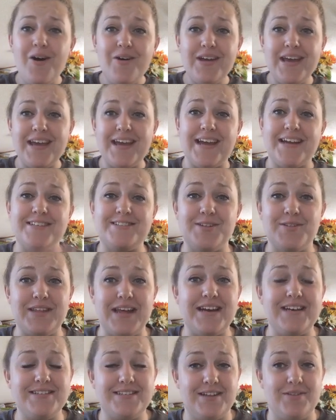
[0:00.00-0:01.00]
Okay, guys, so
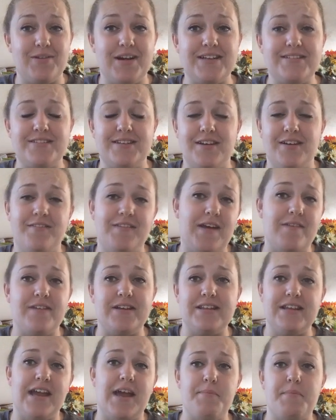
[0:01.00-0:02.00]
that is the rest of
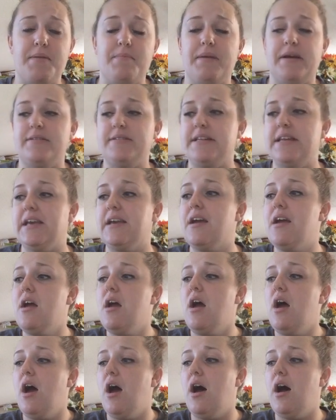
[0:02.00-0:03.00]
everything I've been melting.
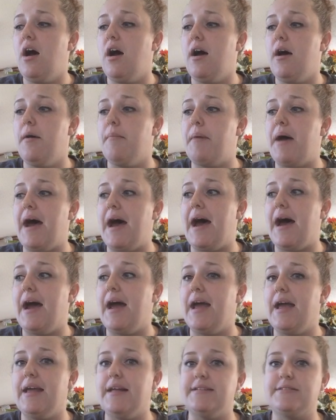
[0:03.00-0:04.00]

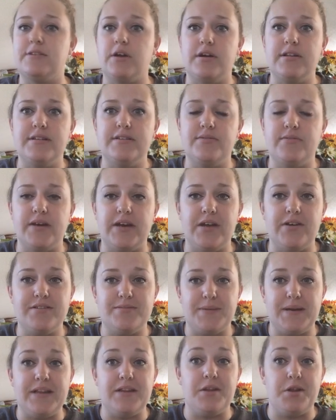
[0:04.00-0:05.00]
Sorry this video
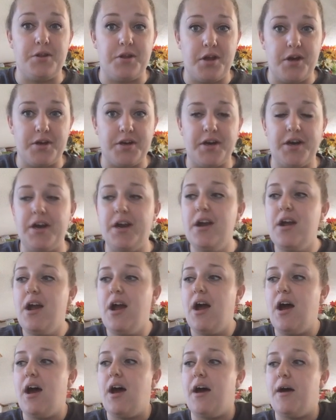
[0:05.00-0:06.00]
has been a little longer.
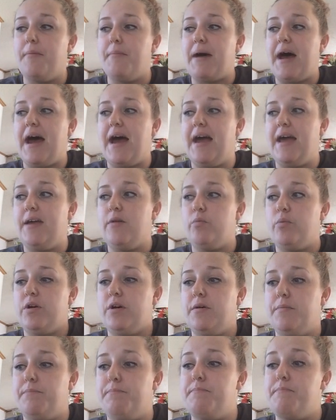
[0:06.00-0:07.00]
I
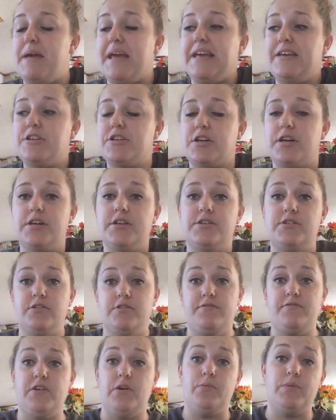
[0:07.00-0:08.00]
will make sure
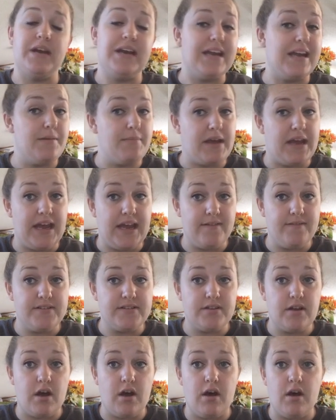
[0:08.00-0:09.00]
to film when I get my
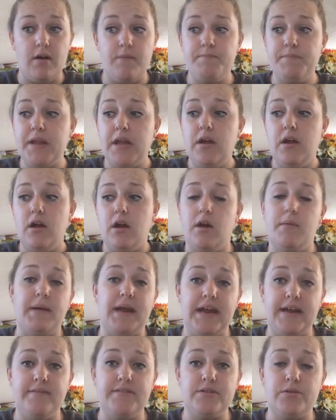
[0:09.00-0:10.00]
Ava's haul, or
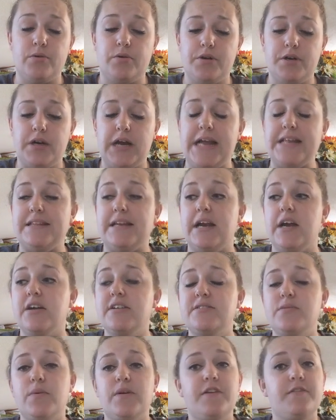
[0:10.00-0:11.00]
my Ava's order, and then I
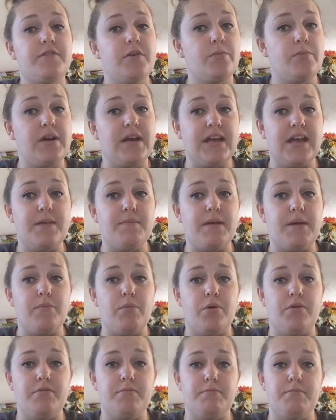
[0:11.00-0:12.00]
also want to film when I get my
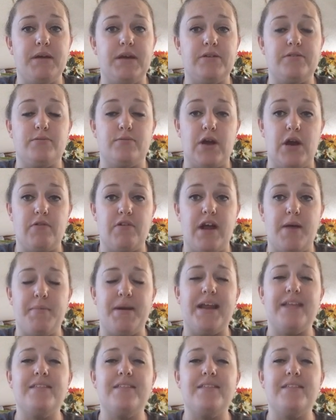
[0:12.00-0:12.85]
Molten Melt Round Robin.